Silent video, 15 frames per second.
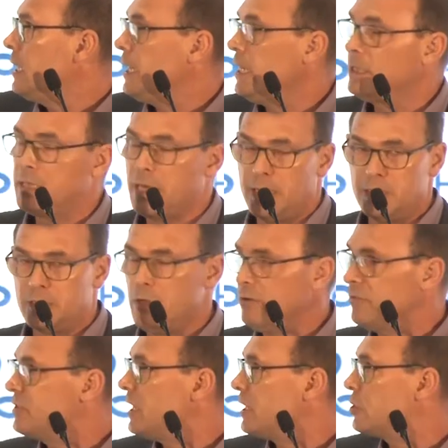in case
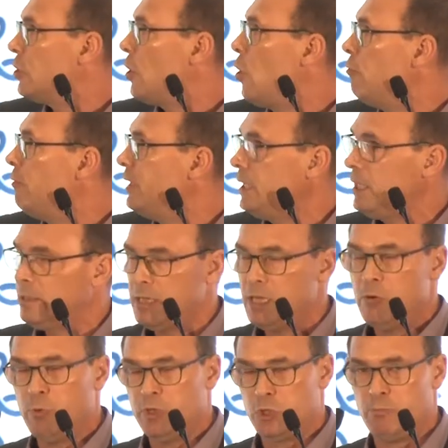of such
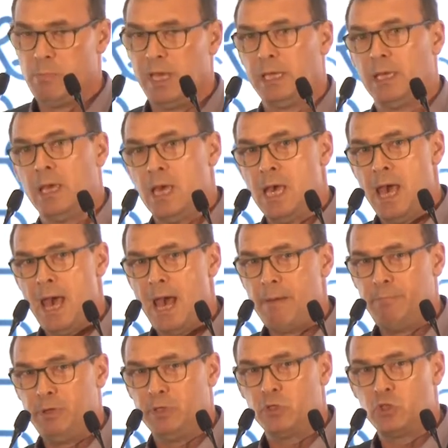overheating, which may
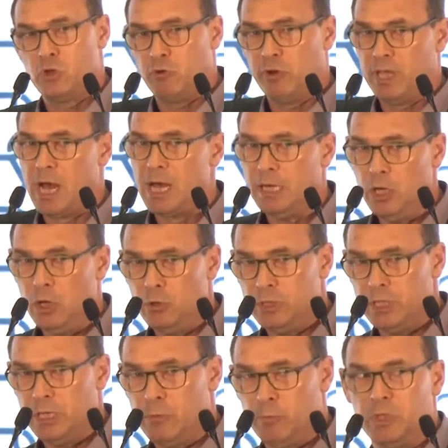happen during
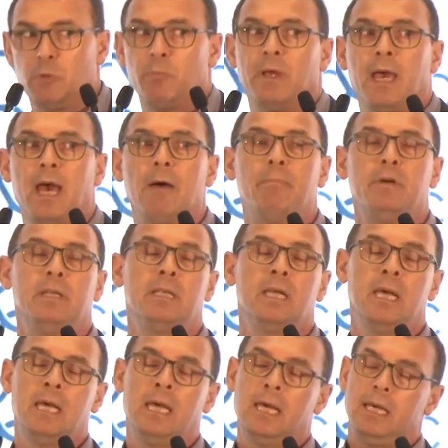unloading, which may happen
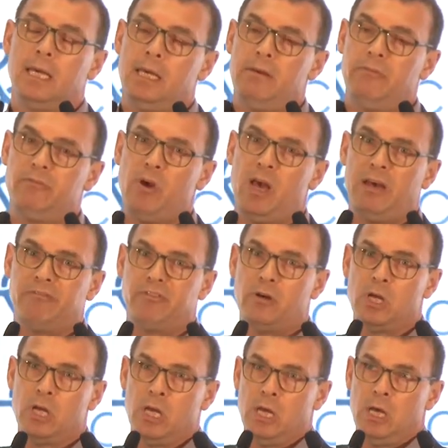if you have a,
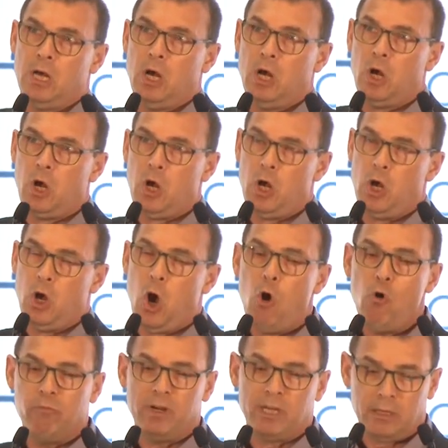a, a
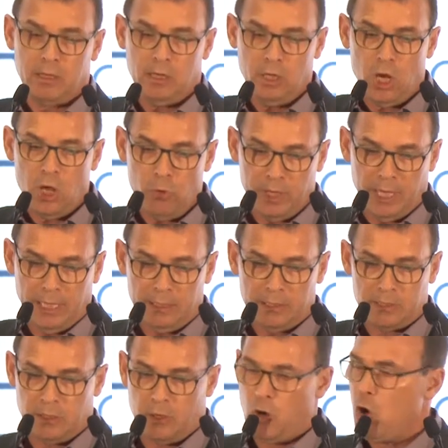overloading, so